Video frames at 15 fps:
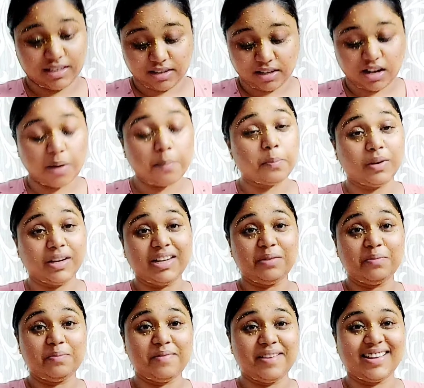a
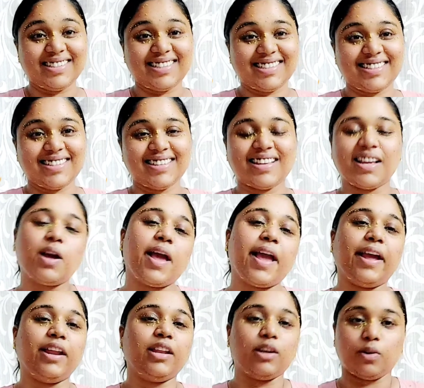complete mess.
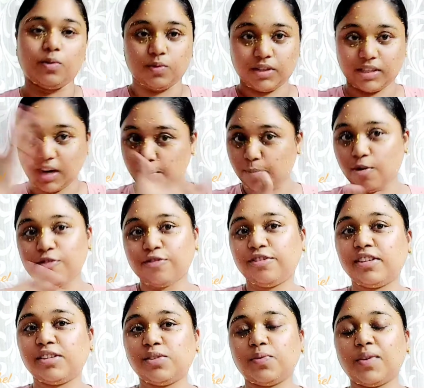Anyhow, scrub off
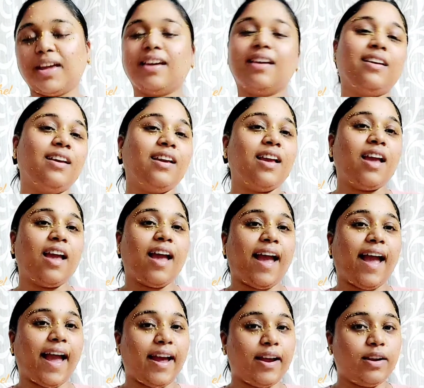this way
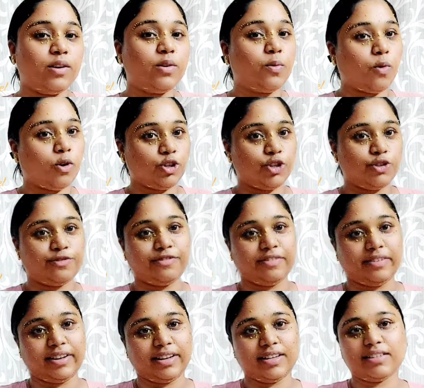and wash your
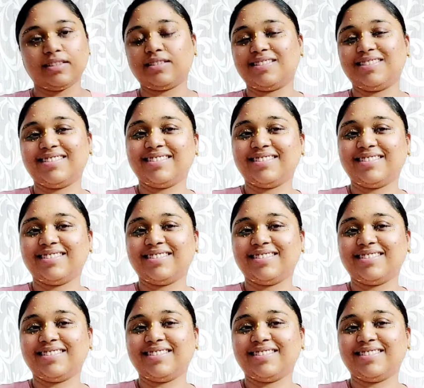face.